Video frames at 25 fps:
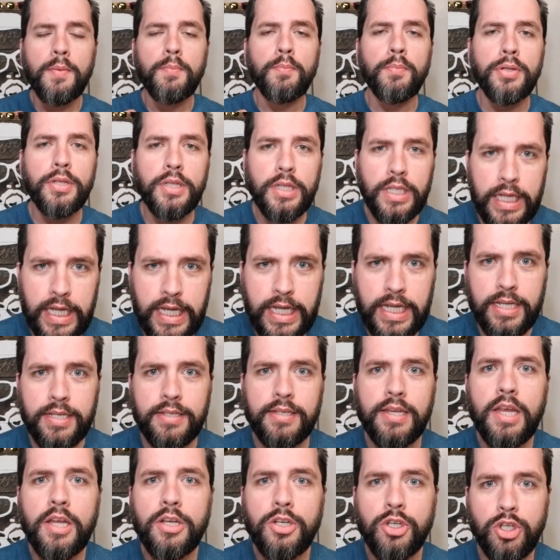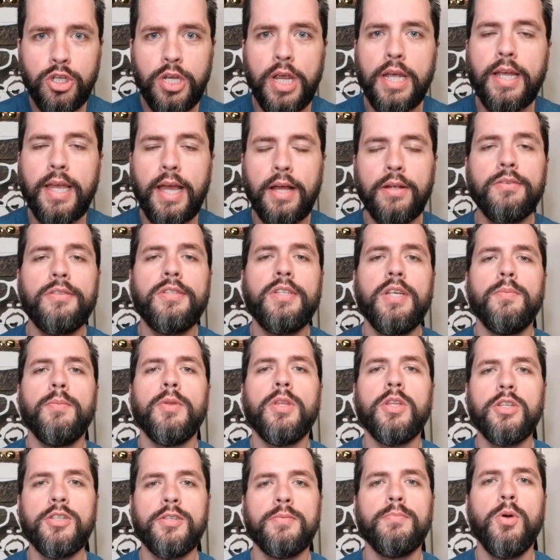Please check out some
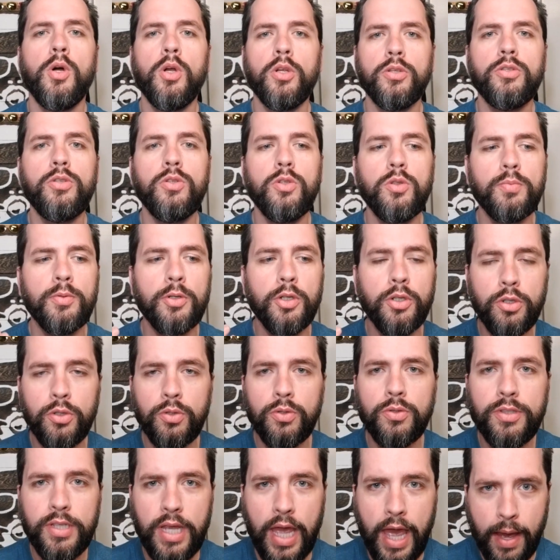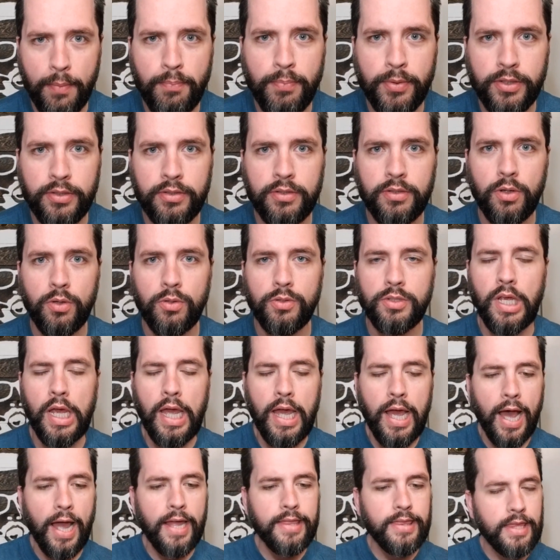of the Small Tuber News episodes.
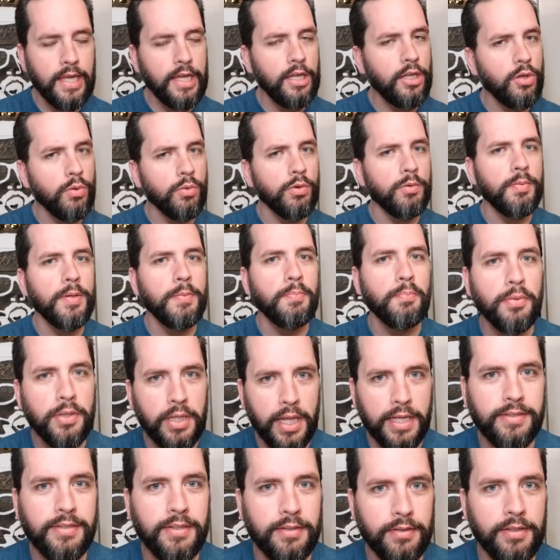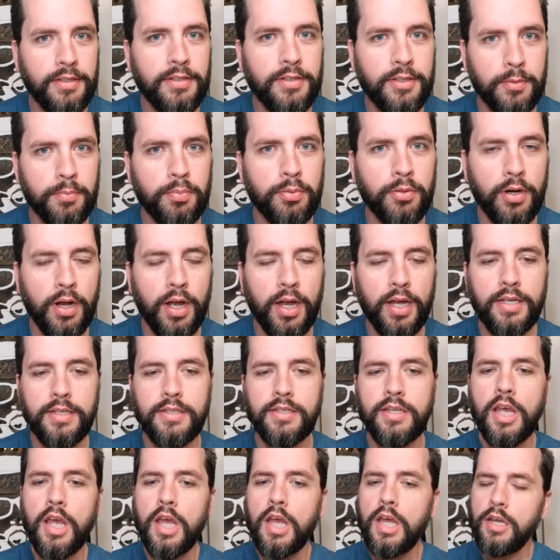I think you would be pleasantly
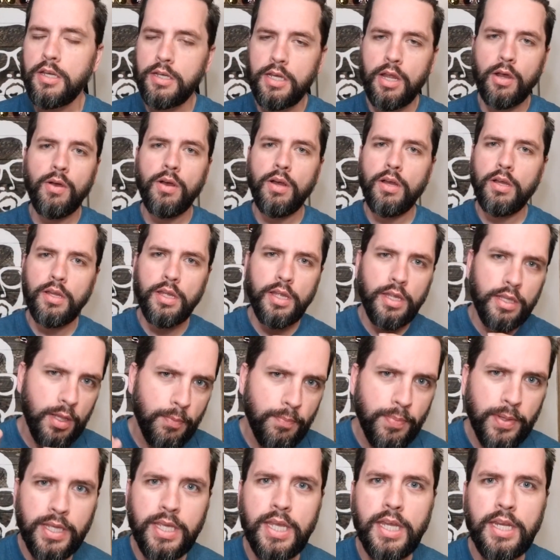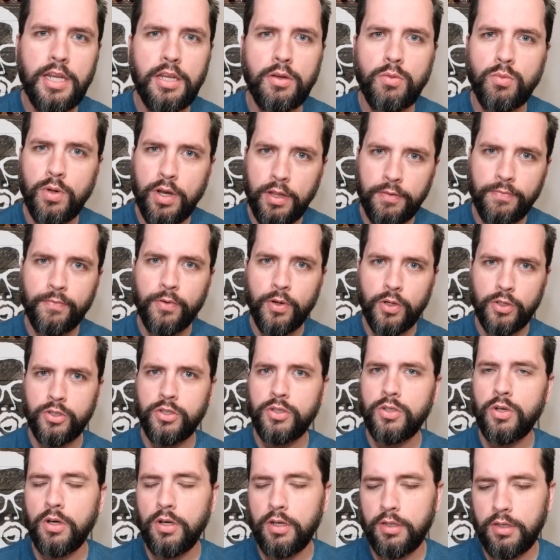surprised. Now, in the beginning, when I first
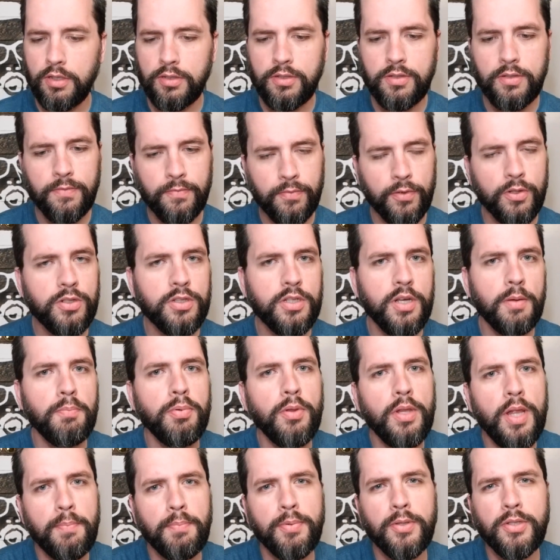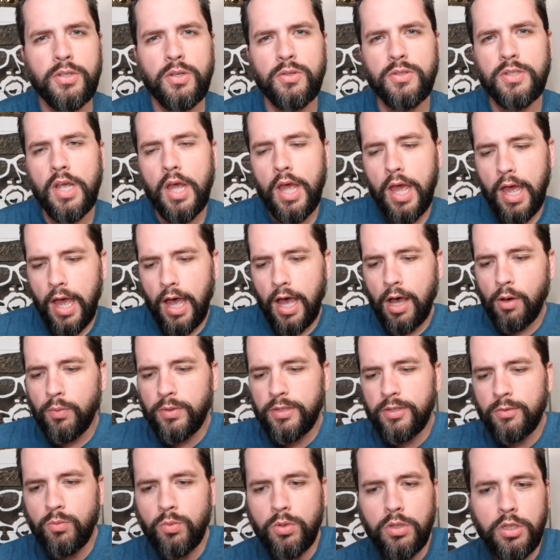started this, the first couple episodes, I
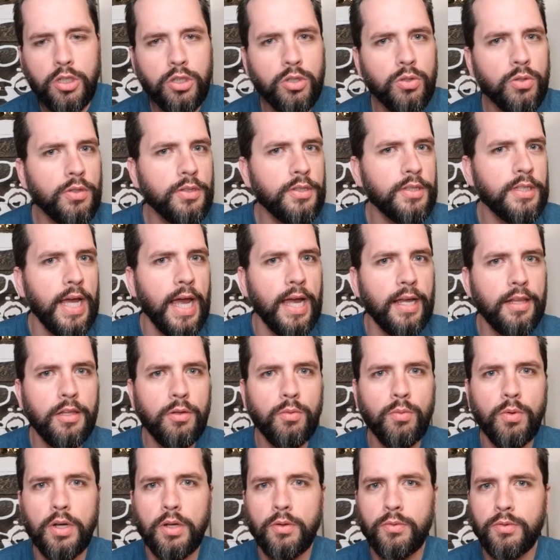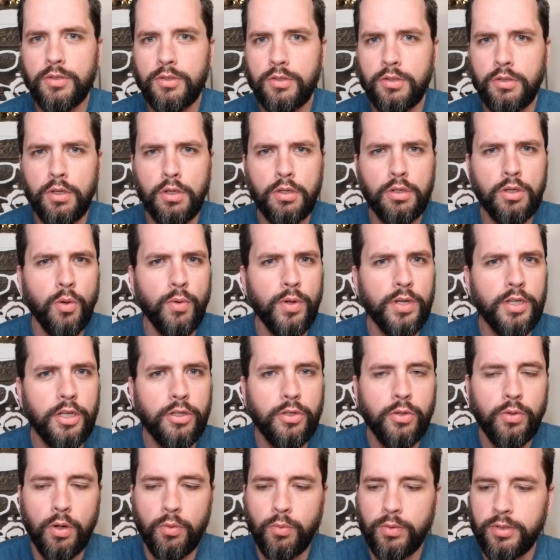wasn't really sure exactly what I was going to
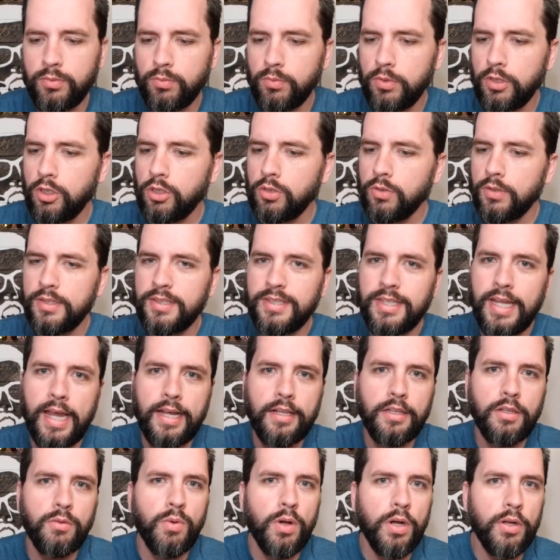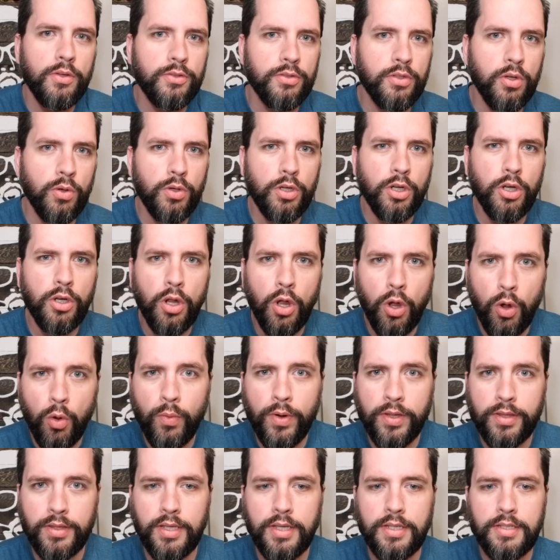do. I wasn't really sure exactly where I was going to go
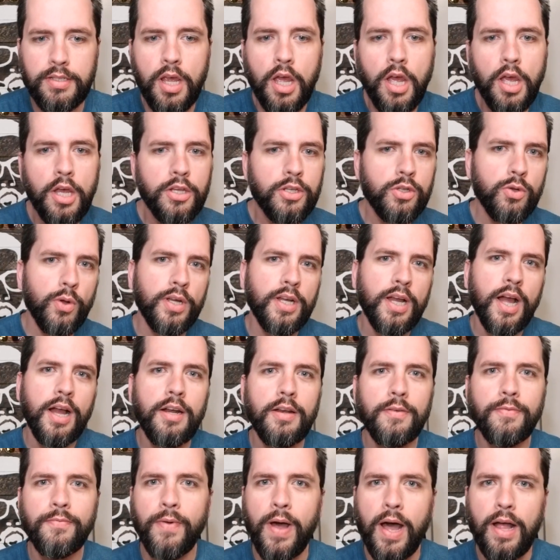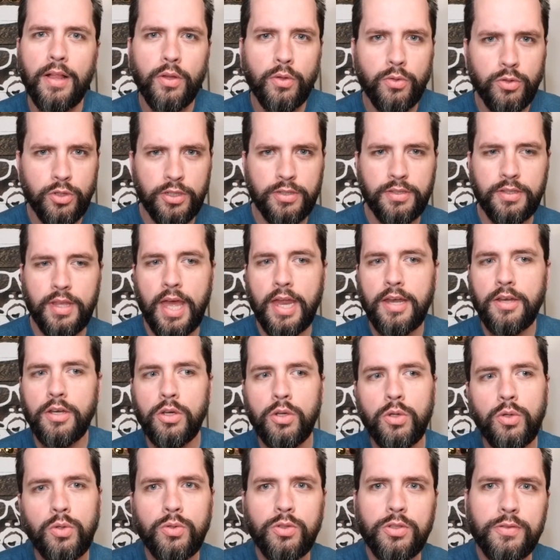with this, so I kind of followed just that
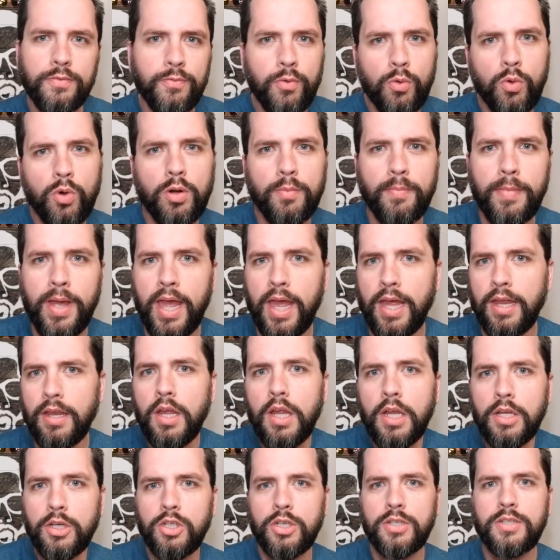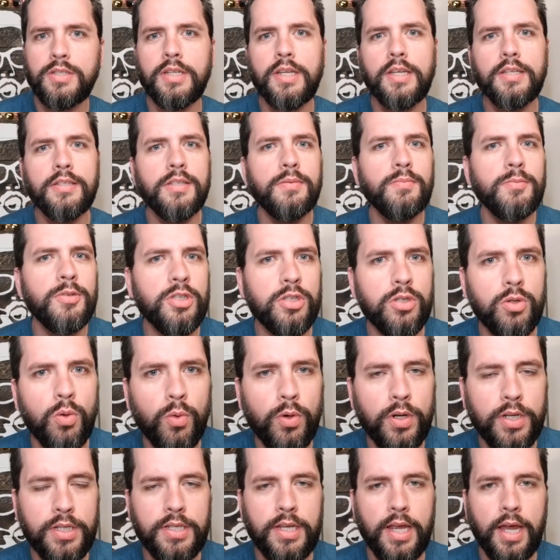news format just to get some
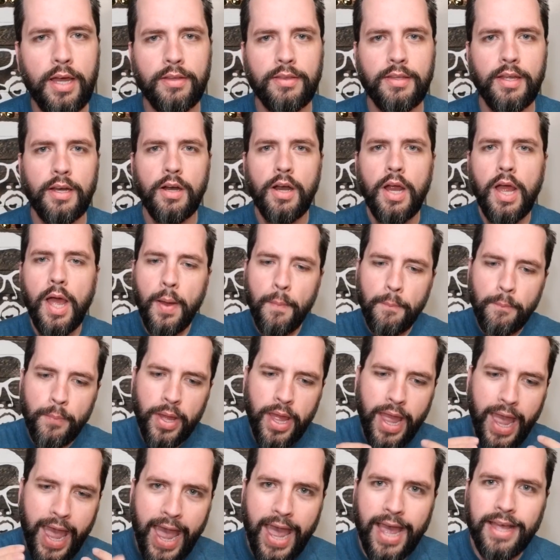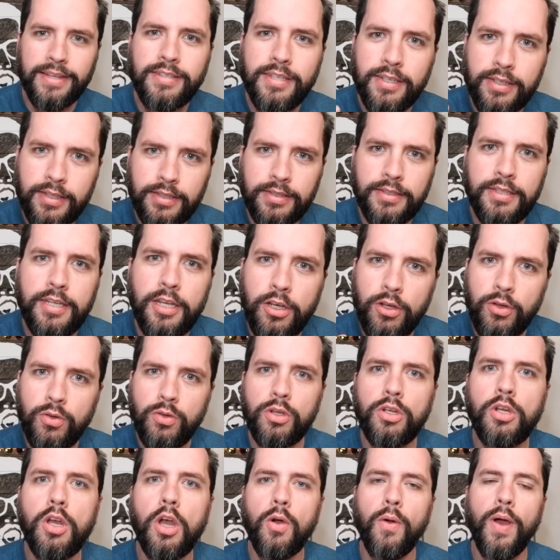stories out there. But as it continued
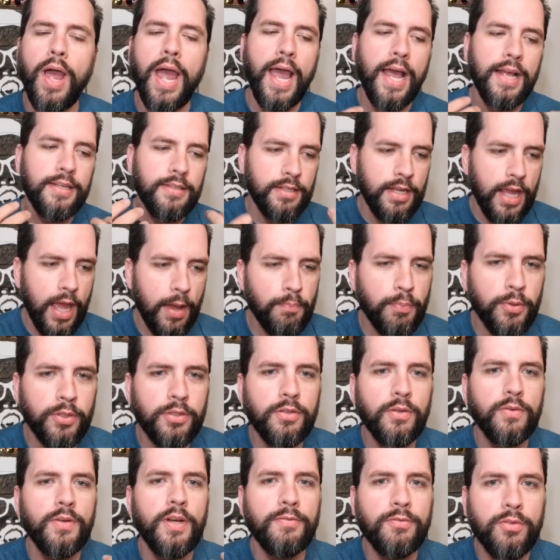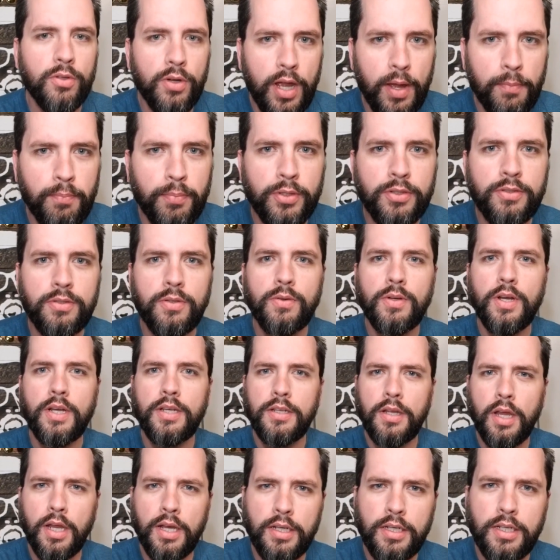to go, as episode after episode,
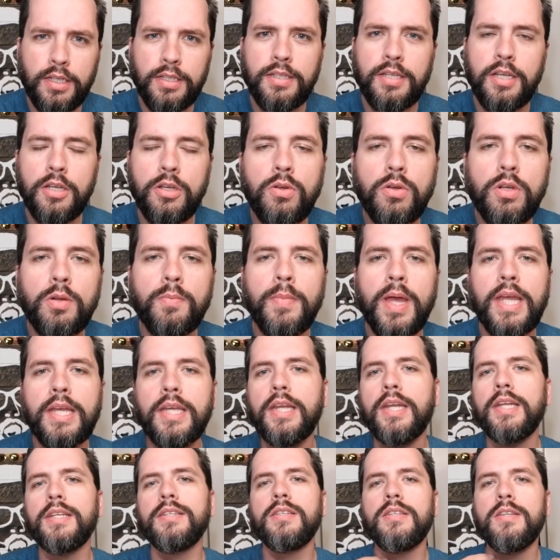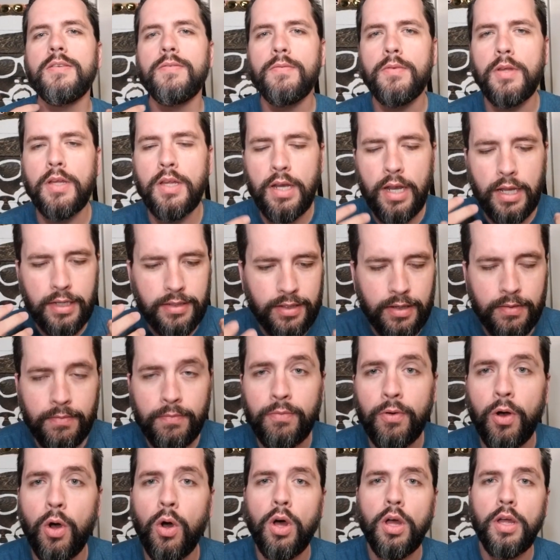I continued to make it it
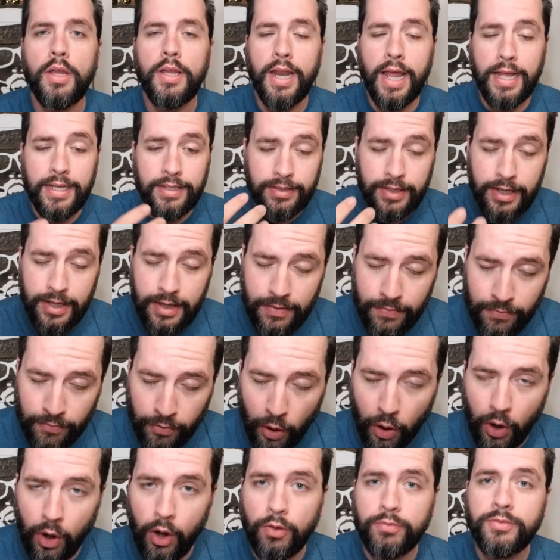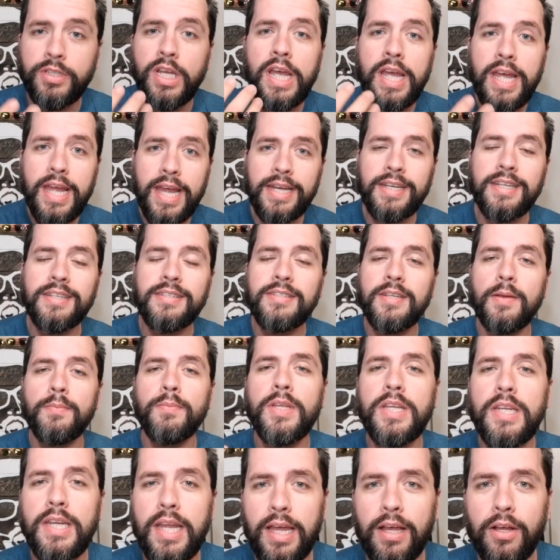has evolved into
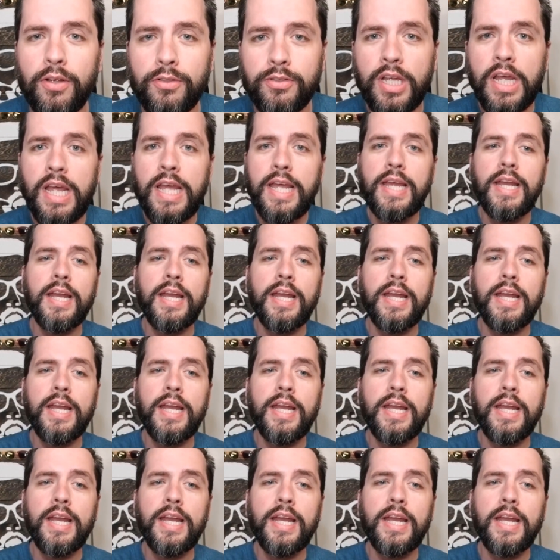something else.